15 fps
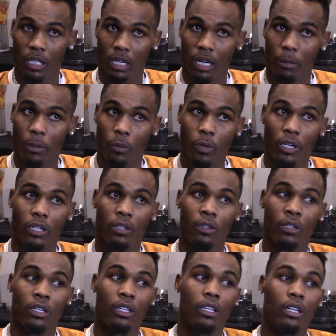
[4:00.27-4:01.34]
that I've been working
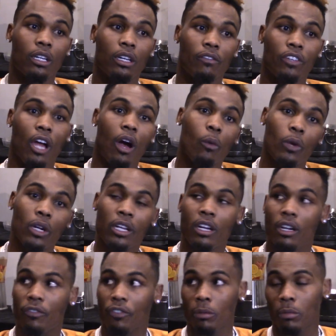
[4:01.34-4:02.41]
on. If y'all want to hear
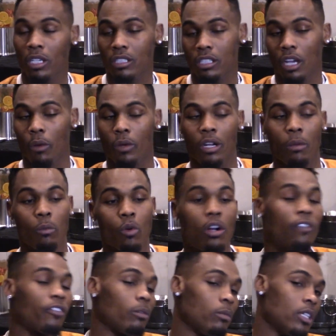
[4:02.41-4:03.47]
from us and y'all want to hear more
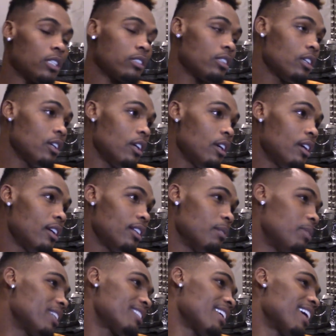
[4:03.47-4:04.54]
from us, the
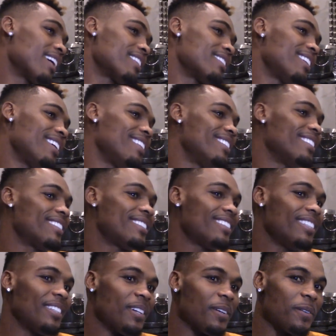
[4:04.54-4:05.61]
best thing I can say is just,
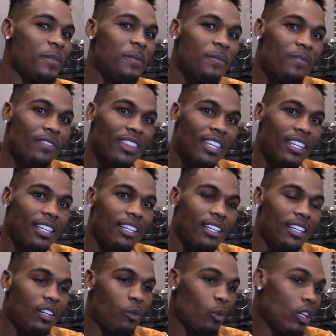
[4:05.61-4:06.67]
you know,
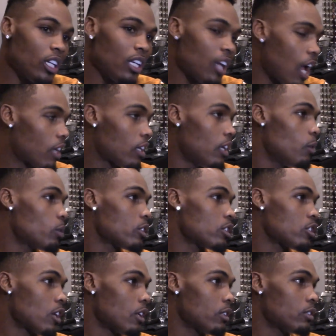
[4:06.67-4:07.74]
really lock in with the
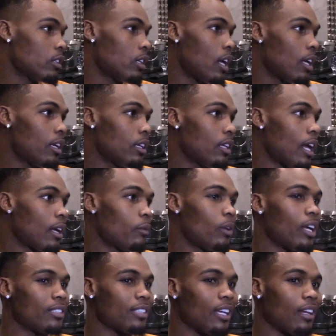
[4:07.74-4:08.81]
Charlos. And like when
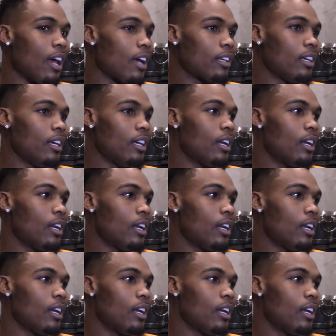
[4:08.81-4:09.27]
I say lock in,